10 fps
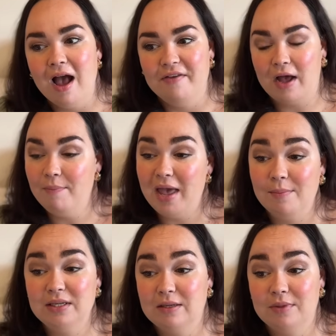That may
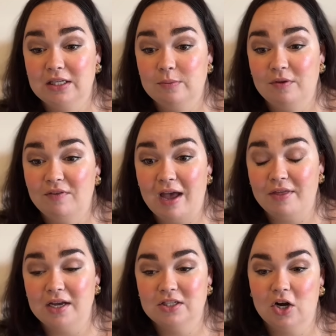be something, to be fair,
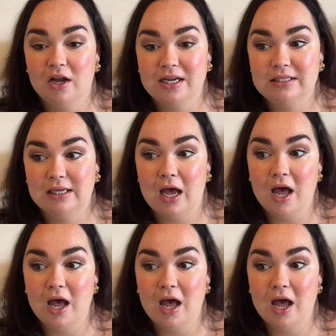that I start knitting